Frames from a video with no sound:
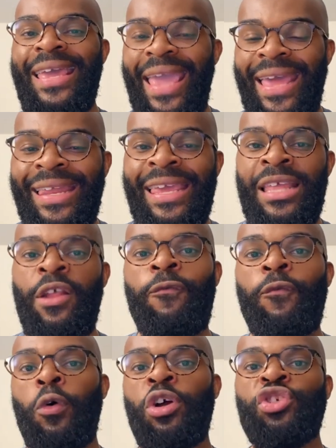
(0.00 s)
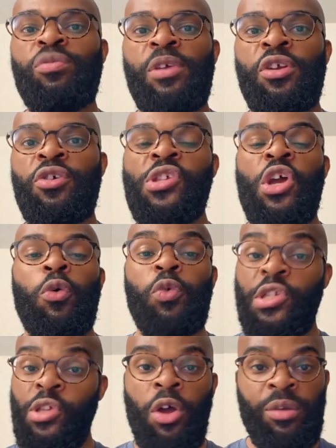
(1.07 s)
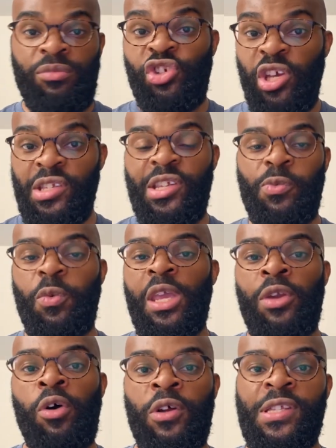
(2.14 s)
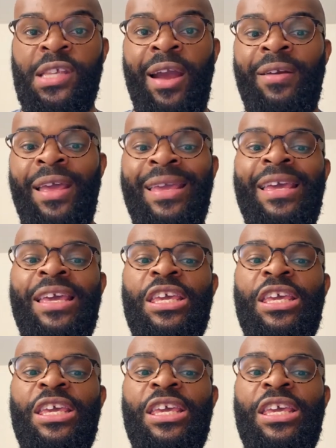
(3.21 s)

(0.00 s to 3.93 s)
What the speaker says: And in the 400 meters, we saw him just this weekend on Saturday.